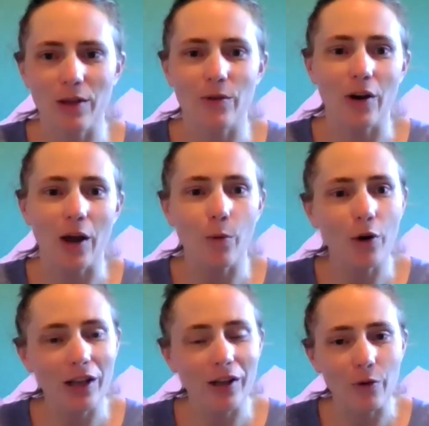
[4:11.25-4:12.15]
or they're not
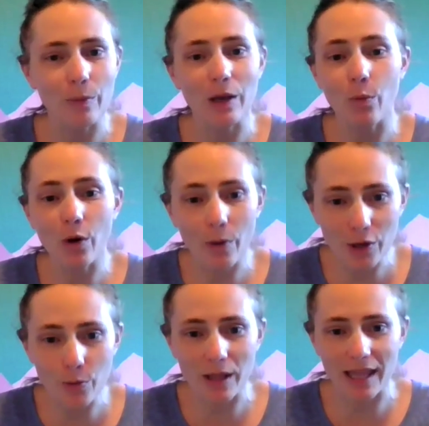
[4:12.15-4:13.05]
working for me. And what do I
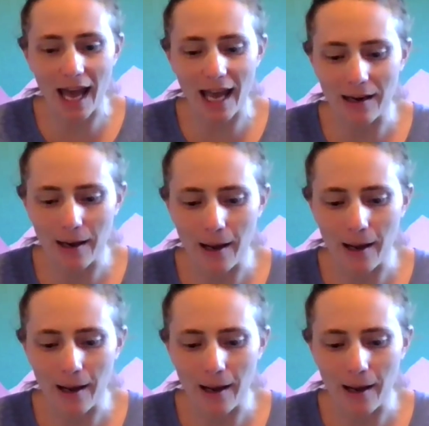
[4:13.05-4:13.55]
do with that?